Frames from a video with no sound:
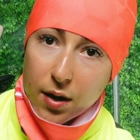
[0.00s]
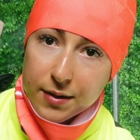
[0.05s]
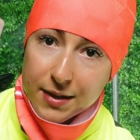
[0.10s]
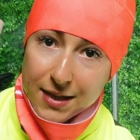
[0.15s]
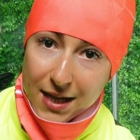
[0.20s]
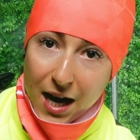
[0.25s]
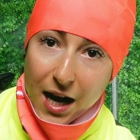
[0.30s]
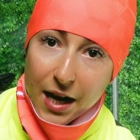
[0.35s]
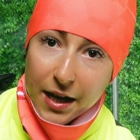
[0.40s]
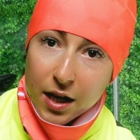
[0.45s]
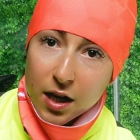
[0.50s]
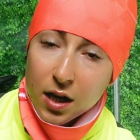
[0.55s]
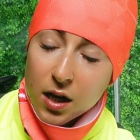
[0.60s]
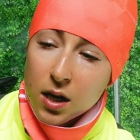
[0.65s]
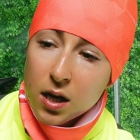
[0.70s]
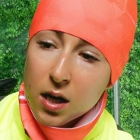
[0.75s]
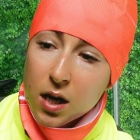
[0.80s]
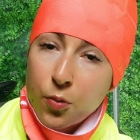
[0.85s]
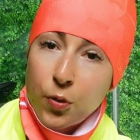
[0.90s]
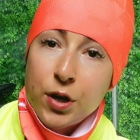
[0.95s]

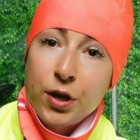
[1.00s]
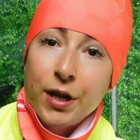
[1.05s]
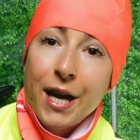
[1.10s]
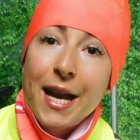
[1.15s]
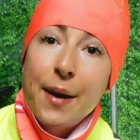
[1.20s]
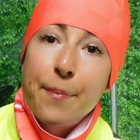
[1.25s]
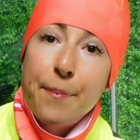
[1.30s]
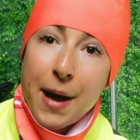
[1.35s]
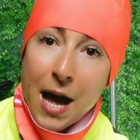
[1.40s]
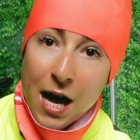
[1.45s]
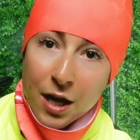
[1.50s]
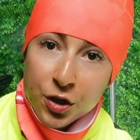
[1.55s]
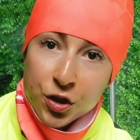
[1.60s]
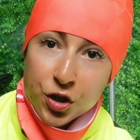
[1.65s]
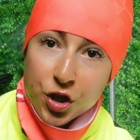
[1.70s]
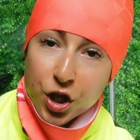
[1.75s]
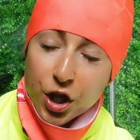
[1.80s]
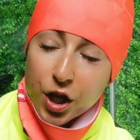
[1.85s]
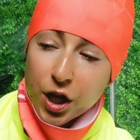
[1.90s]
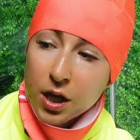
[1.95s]
tire. When you get a
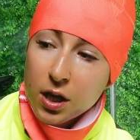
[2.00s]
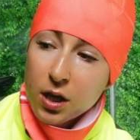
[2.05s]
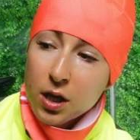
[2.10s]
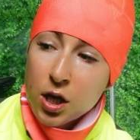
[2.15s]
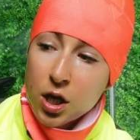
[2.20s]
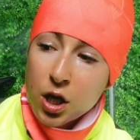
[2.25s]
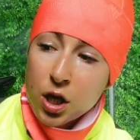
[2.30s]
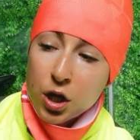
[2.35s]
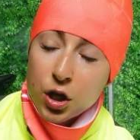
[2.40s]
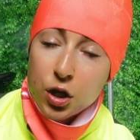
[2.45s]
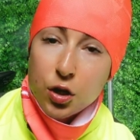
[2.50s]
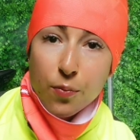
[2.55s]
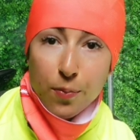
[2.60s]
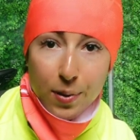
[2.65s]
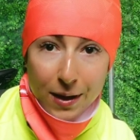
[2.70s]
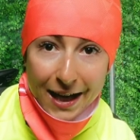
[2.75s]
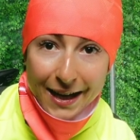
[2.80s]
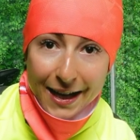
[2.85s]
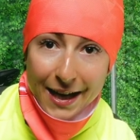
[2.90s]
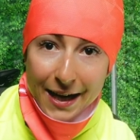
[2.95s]
puncture, you
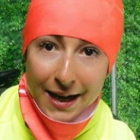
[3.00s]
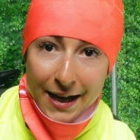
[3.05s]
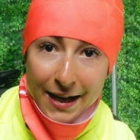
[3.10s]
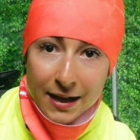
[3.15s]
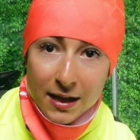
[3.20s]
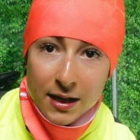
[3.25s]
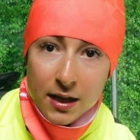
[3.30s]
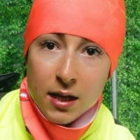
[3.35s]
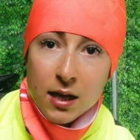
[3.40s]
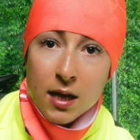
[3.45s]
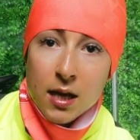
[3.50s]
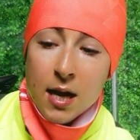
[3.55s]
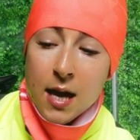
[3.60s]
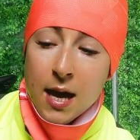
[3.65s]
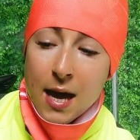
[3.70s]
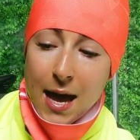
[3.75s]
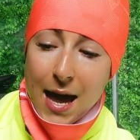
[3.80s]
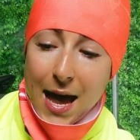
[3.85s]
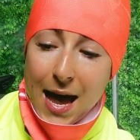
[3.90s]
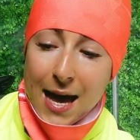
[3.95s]
plug it in
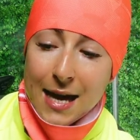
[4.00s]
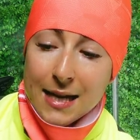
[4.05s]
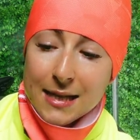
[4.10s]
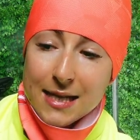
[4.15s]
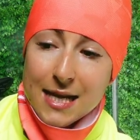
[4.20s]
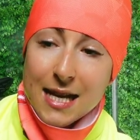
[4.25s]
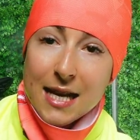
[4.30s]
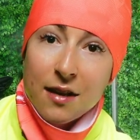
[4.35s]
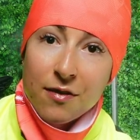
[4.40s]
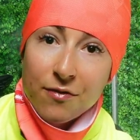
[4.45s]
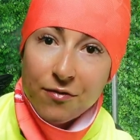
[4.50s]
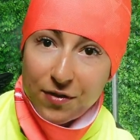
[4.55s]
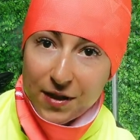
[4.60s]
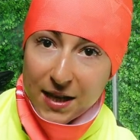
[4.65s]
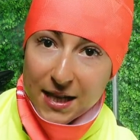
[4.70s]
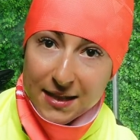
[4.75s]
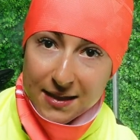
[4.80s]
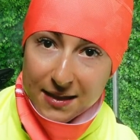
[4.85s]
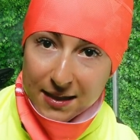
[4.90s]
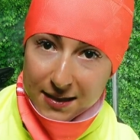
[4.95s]
and it
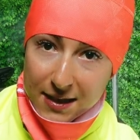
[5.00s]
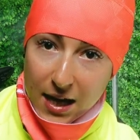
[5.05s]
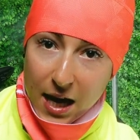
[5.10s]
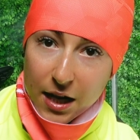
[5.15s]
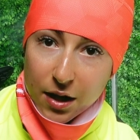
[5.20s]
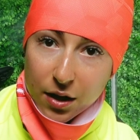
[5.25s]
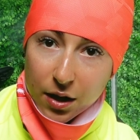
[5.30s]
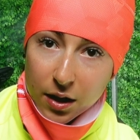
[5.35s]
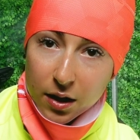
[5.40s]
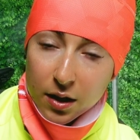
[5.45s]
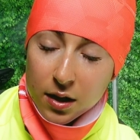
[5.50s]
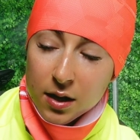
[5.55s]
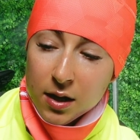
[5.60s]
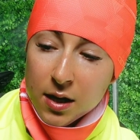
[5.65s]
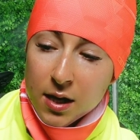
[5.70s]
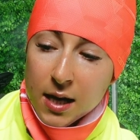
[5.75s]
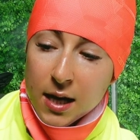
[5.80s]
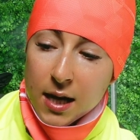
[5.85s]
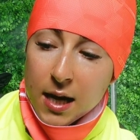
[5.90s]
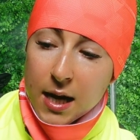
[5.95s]
inflates the tire
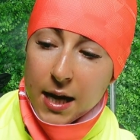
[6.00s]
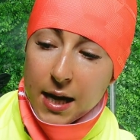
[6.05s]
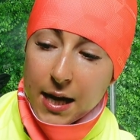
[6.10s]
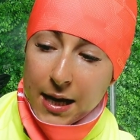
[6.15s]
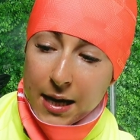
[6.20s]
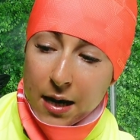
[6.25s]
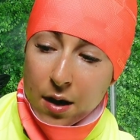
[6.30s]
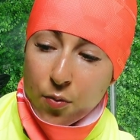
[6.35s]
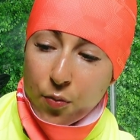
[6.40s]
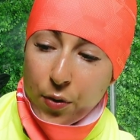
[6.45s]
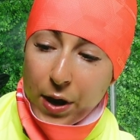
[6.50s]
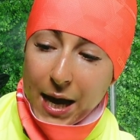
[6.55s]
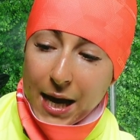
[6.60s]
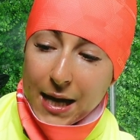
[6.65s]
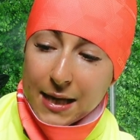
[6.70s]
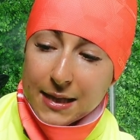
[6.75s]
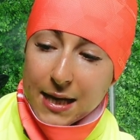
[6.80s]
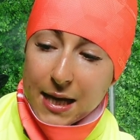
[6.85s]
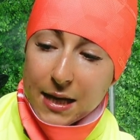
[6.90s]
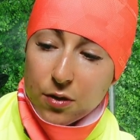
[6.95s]
in a
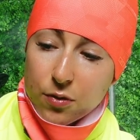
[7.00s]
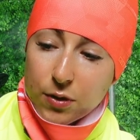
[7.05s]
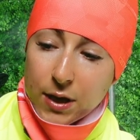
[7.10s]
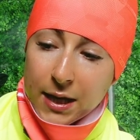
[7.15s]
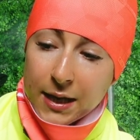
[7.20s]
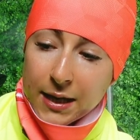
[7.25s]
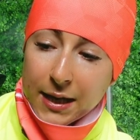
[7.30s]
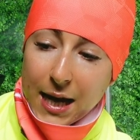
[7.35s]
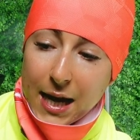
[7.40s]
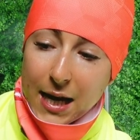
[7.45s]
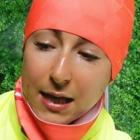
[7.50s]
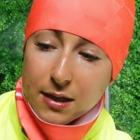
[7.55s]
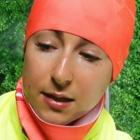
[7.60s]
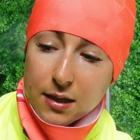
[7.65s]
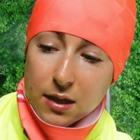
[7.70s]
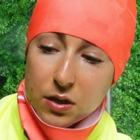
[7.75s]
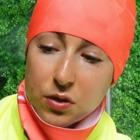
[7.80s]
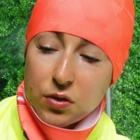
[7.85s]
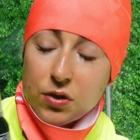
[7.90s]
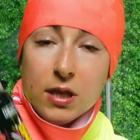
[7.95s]
way that you can get
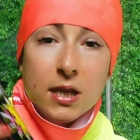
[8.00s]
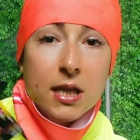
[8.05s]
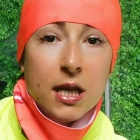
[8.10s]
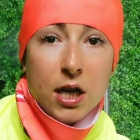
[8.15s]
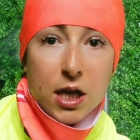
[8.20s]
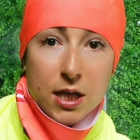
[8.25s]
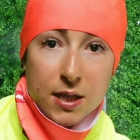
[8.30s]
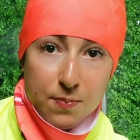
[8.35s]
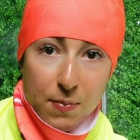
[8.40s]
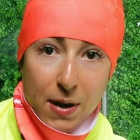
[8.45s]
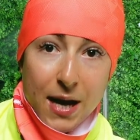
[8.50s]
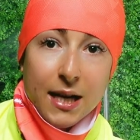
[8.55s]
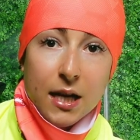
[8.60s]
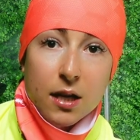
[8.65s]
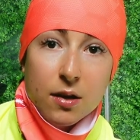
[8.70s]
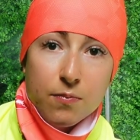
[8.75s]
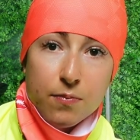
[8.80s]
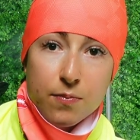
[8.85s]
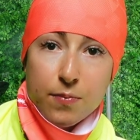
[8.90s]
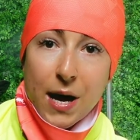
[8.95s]
to the nearest
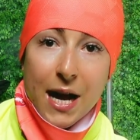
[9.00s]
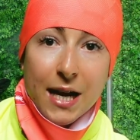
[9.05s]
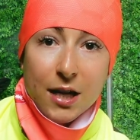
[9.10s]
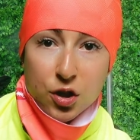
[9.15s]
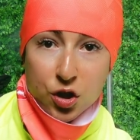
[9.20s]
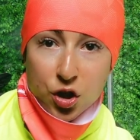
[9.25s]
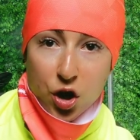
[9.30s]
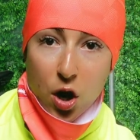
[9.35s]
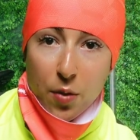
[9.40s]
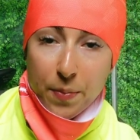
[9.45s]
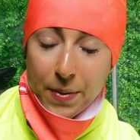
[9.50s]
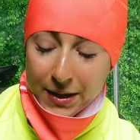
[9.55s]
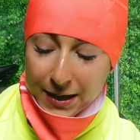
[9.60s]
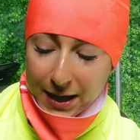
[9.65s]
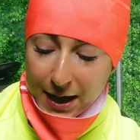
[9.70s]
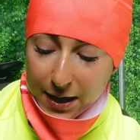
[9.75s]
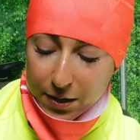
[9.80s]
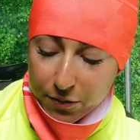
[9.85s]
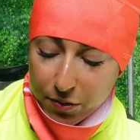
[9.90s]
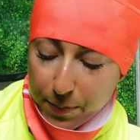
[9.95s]
bike shop and
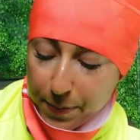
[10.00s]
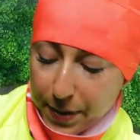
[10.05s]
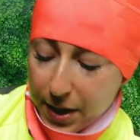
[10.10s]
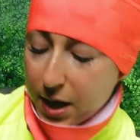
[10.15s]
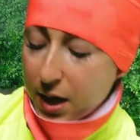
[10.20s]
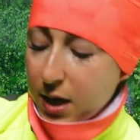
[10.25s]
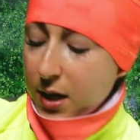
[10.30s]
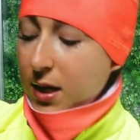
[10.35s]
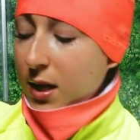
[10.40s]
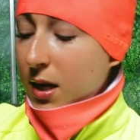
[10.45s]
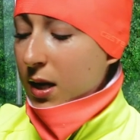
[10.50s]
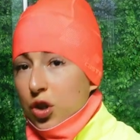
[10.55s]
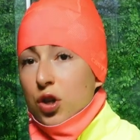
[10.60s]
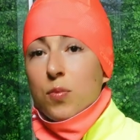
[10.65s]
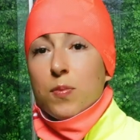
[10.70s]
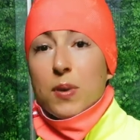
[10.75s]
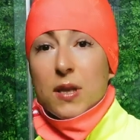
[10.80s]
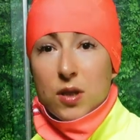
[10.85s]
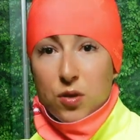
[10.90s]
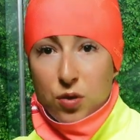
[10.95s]
get it repaired.
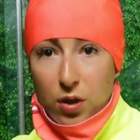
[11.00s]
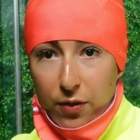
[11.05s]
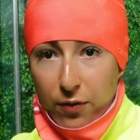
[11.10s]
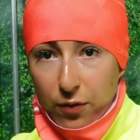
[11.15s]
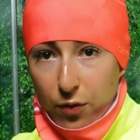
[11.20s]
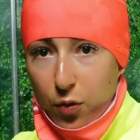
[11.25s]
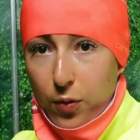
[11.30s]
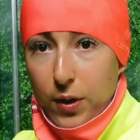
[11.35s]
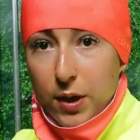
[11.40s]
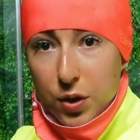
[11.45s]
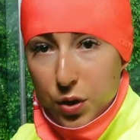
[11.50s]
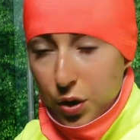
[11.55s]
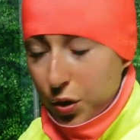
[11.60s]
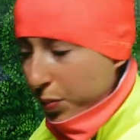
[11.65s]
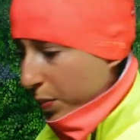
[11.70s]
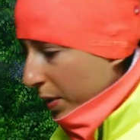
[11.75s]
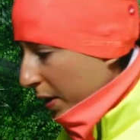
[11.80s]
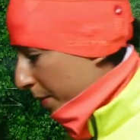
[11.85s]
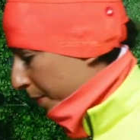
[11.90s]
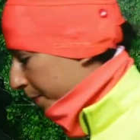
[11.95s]
Should be straightforward, should be.